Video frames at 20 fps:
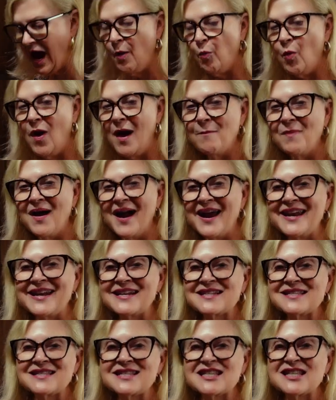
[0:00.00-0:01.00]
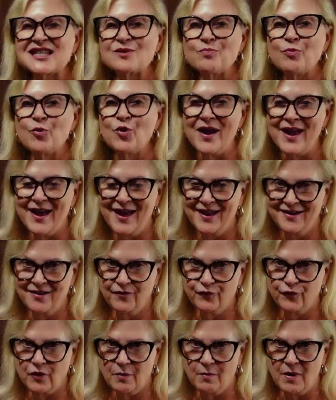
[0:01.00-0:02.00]
I want mine as
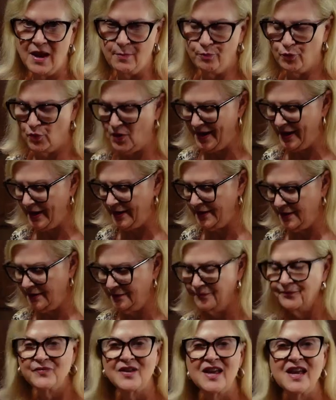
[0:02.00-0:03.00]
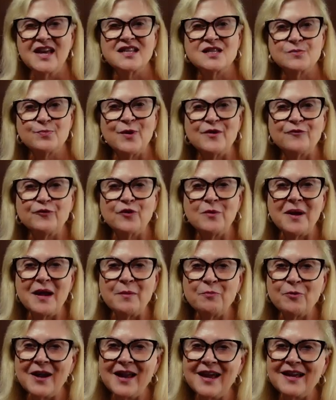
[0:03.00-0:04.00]
spread for my bread. Spread for
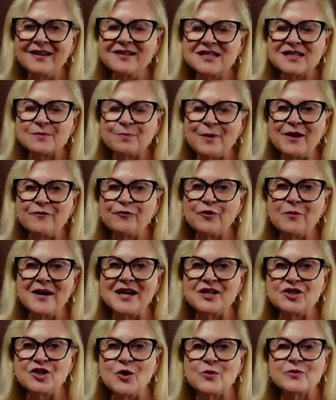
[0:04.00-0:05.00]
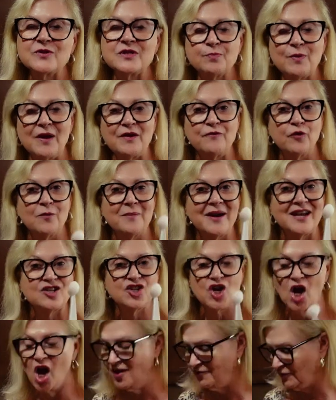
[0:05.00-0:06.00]
my bread, spread for my toast, spread for my
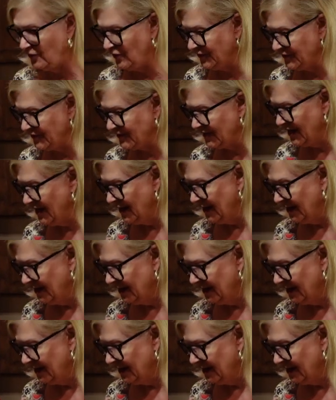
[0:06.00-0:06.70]
chaffles. Yeah, it's funny,